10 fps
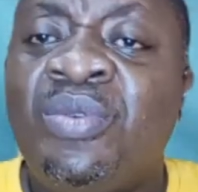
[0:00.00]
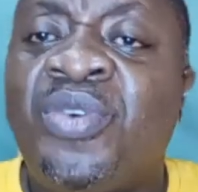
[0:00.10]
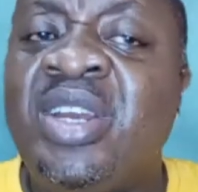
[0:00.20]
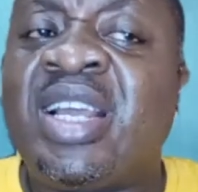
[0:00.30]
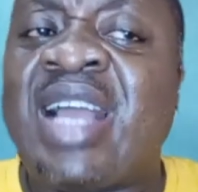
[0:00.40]

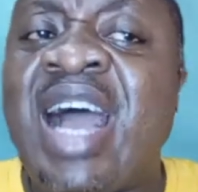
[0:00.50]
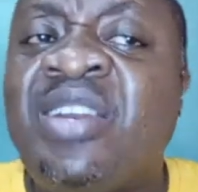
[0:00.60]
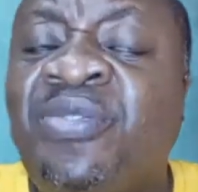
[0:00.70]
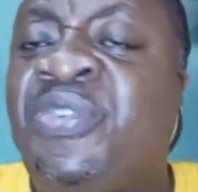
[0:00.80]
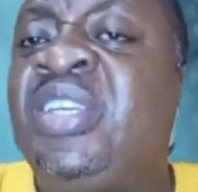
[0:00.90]
For the
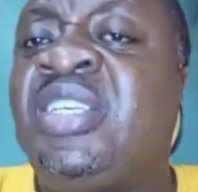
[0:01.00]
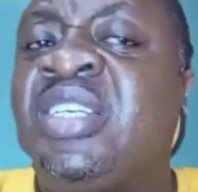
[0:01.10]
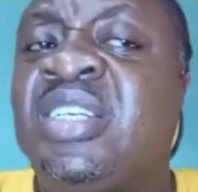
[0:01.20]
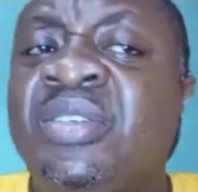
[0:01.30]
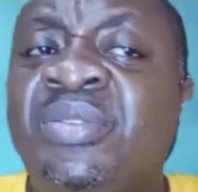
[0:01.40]
catfish,